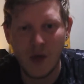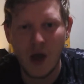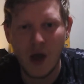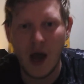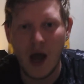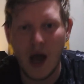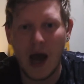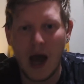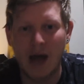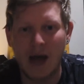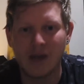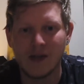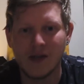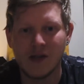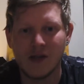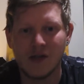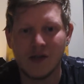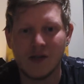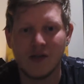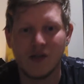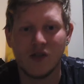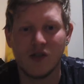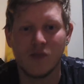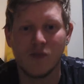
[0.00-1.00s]
And,
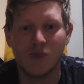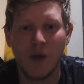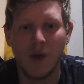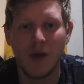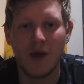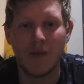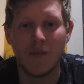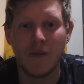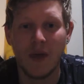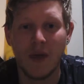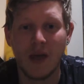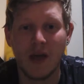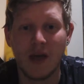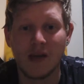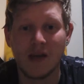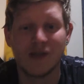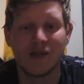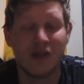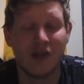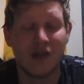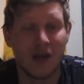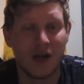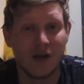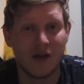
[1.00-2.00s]
despite being a
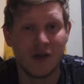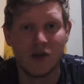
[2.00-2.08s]
standard